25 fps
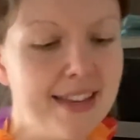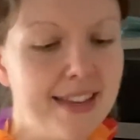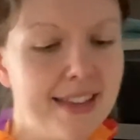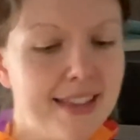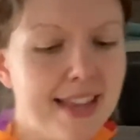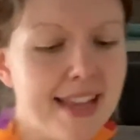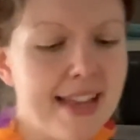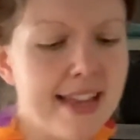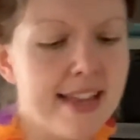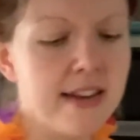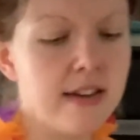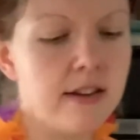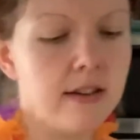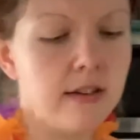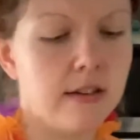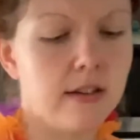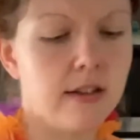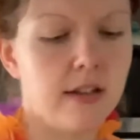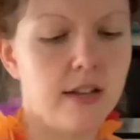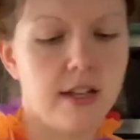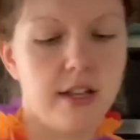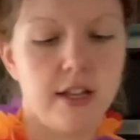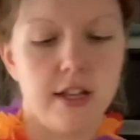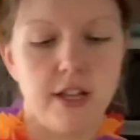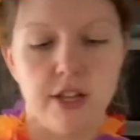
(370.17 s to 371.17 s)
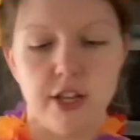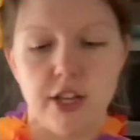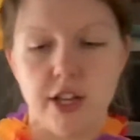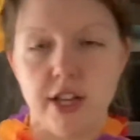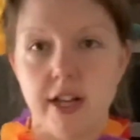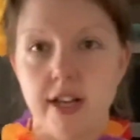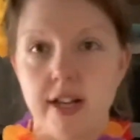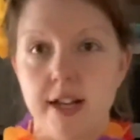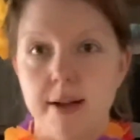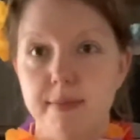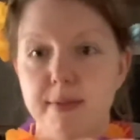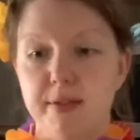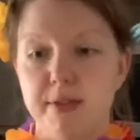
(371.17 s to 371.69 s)
Then cut
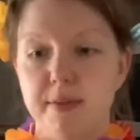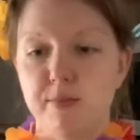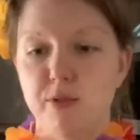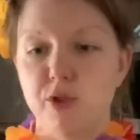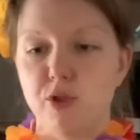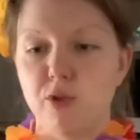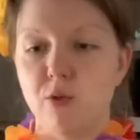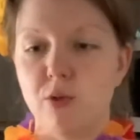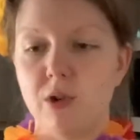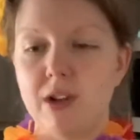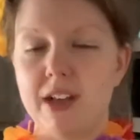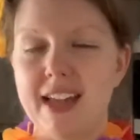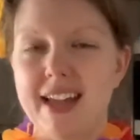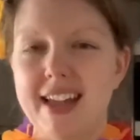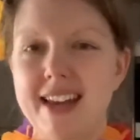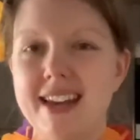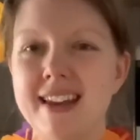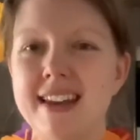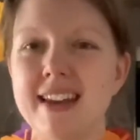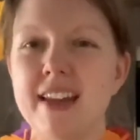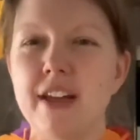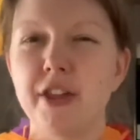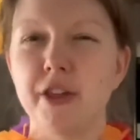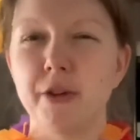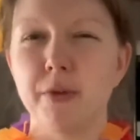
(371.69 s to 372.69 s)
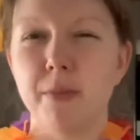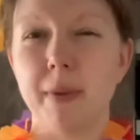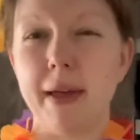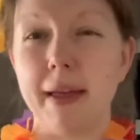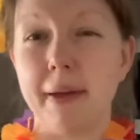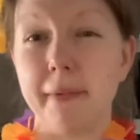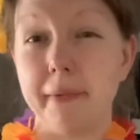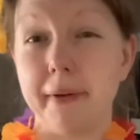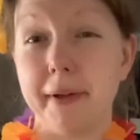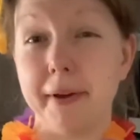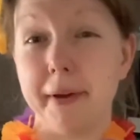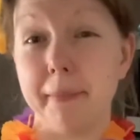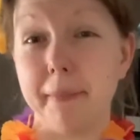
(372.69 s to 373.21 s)
up some twine. Now you might
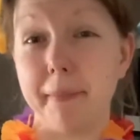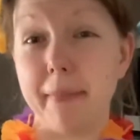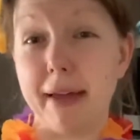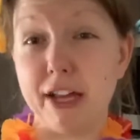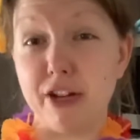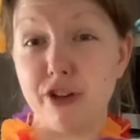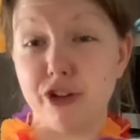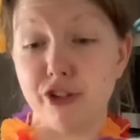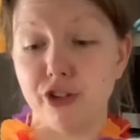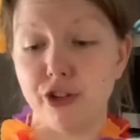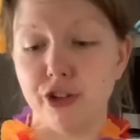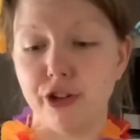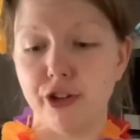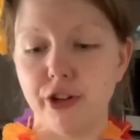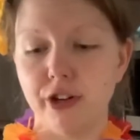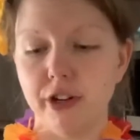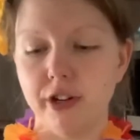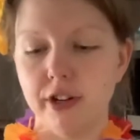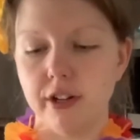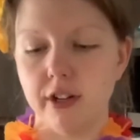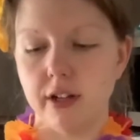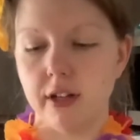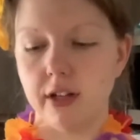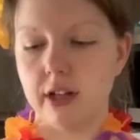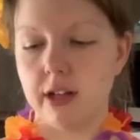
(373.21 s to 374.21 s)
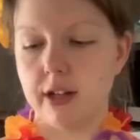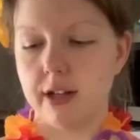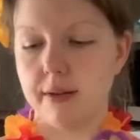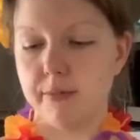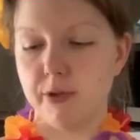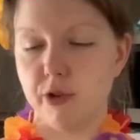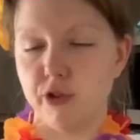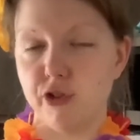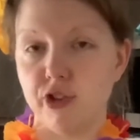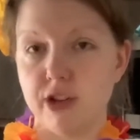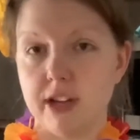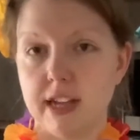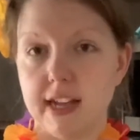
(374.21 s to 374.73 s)
want to measure
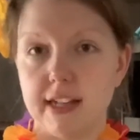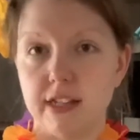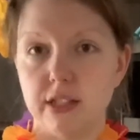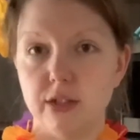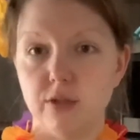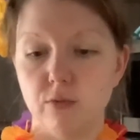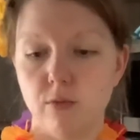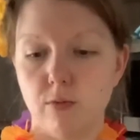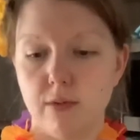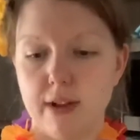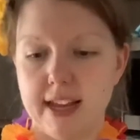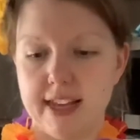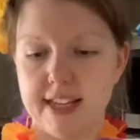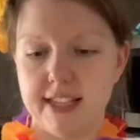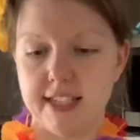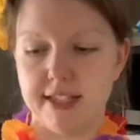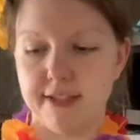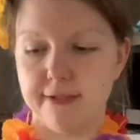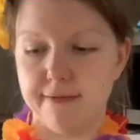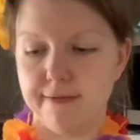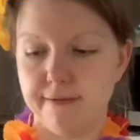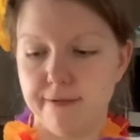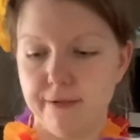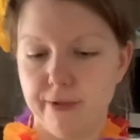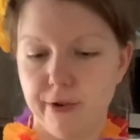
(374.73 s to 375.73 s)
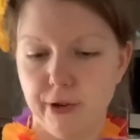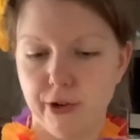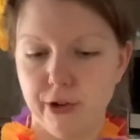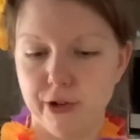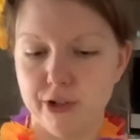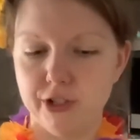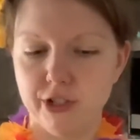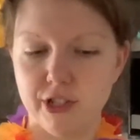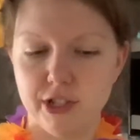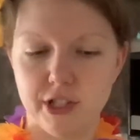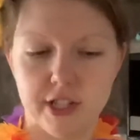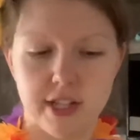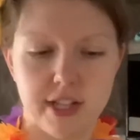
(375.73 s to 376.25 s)
your child's waist
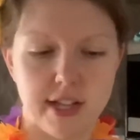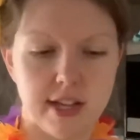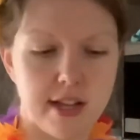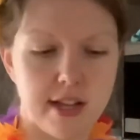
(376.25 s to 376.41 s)
first.